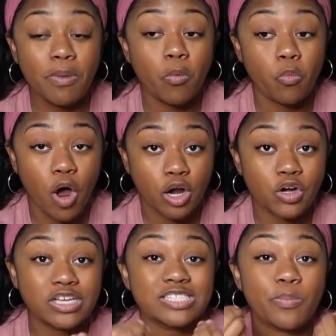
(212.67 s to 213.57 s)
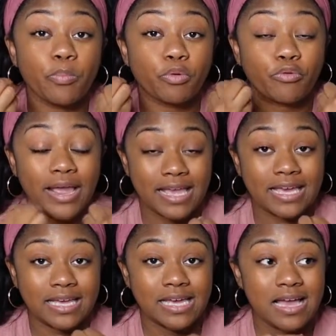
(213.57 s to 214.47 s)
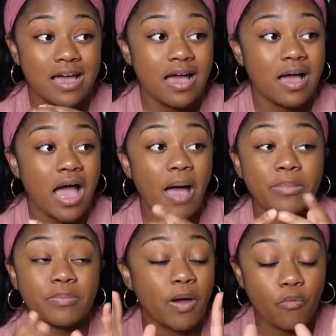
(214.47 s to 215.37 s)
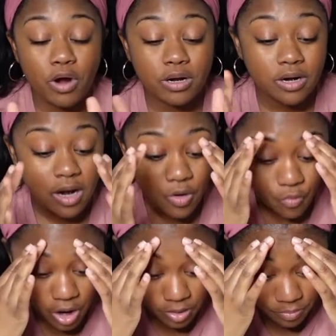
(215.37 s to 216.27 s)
My water is breaking. I mean, my water